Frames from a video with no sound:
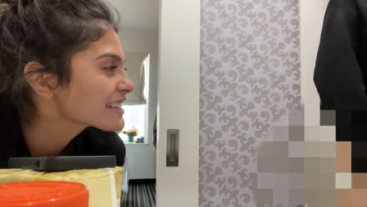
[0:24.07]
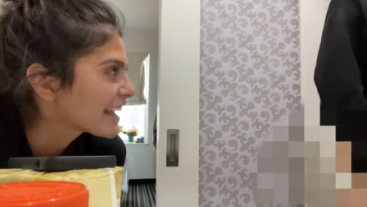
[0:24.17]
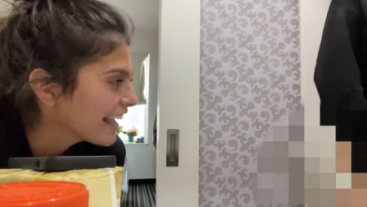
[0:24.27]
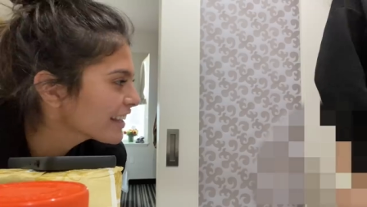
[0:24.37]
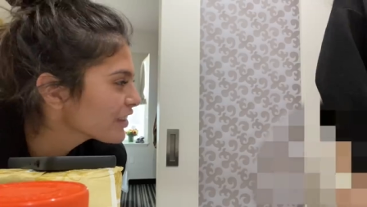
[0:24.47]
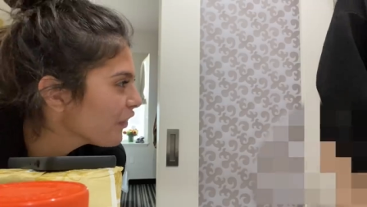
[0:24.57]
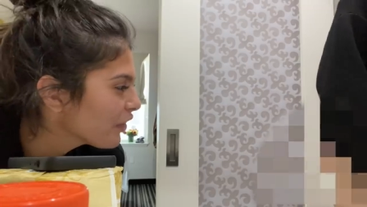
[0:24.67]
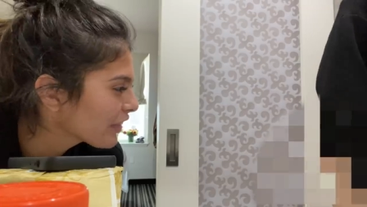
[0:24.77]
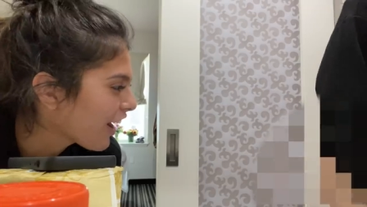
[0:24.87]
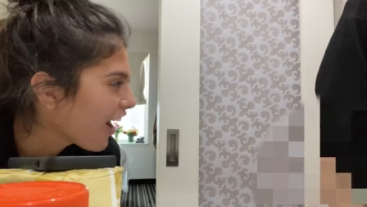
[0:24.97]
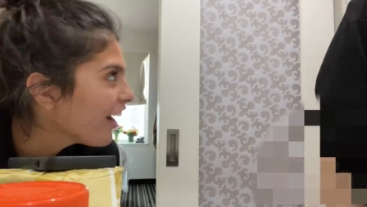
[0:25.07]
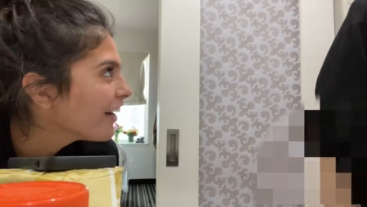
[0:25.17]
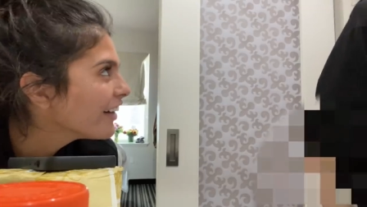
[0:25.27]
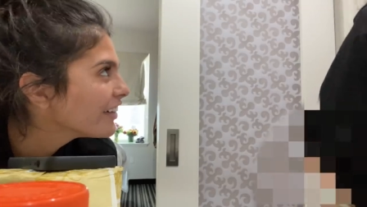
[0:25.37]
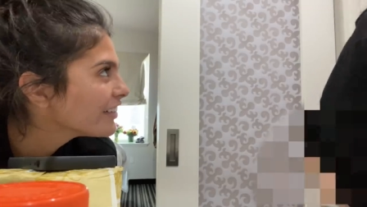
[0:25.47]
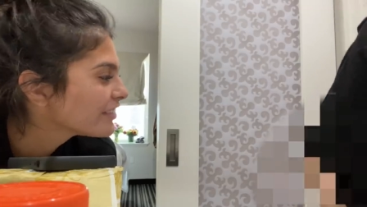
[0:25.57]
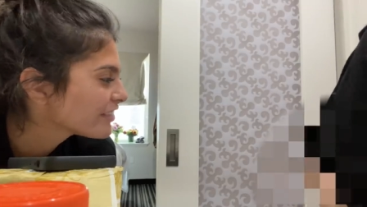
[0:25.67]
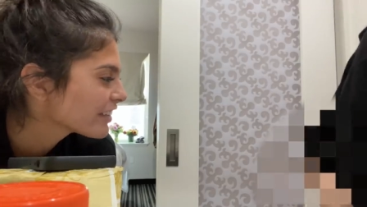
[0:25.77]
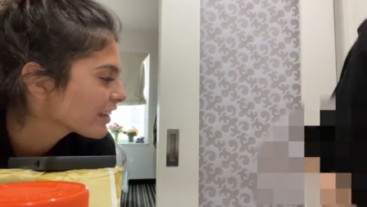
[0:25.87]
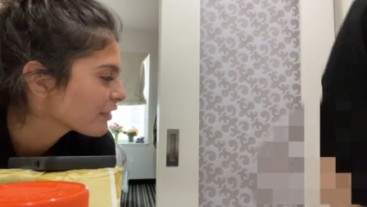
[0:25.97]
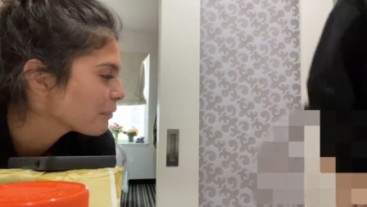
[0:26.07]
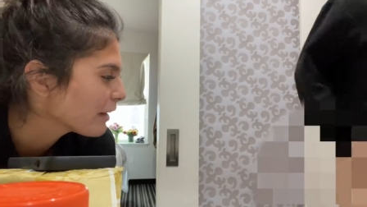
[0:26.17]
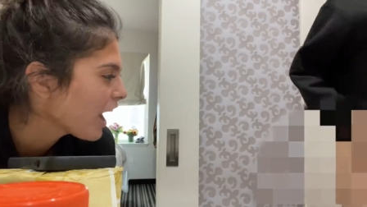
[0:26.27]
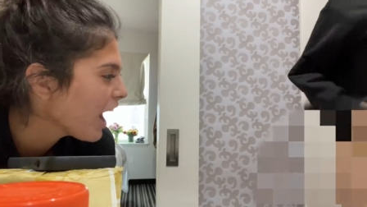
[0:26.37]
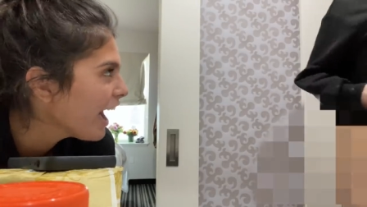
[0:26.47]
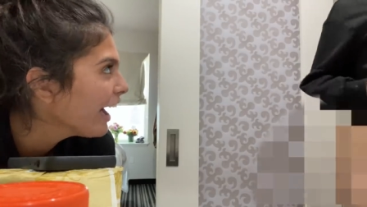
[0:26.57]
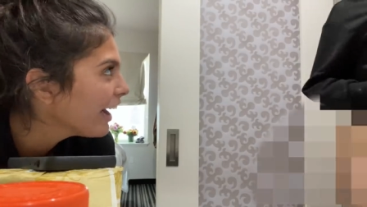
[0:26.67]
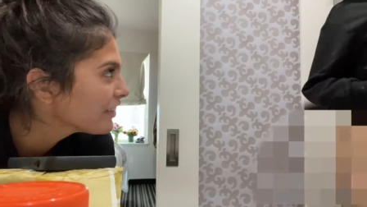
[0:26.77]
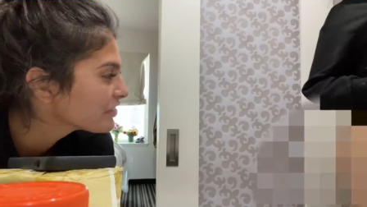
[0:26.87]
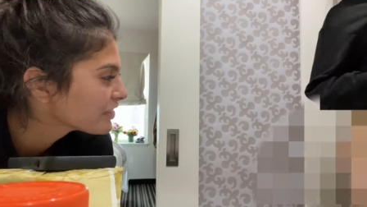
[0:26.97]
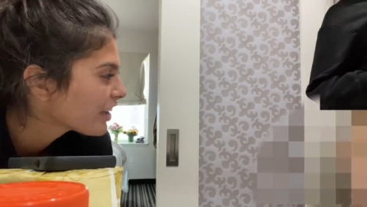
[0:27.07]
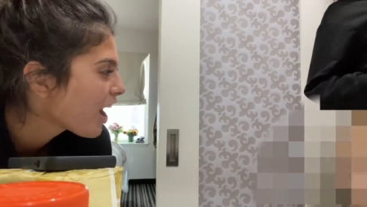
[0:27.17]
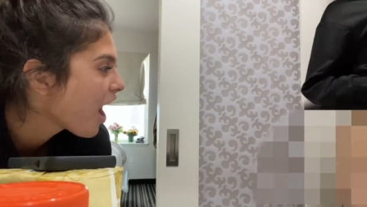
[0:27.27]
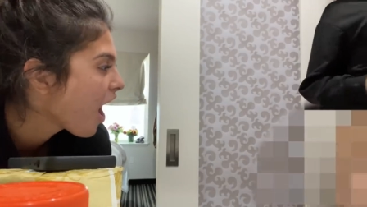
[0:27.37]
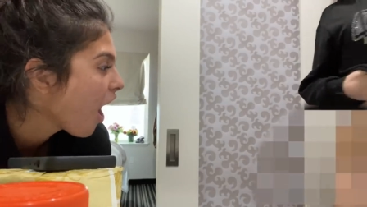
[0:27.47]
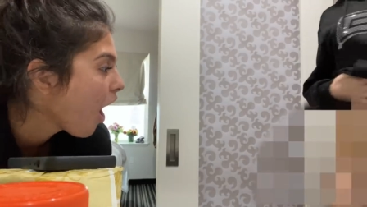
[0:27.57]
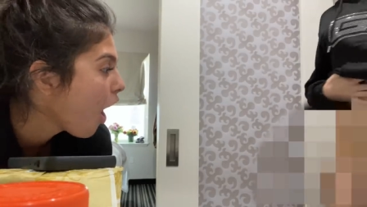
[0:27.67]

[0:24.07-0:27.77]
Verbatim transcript: like take the whole thing off. Oh, like rip it off. Oh.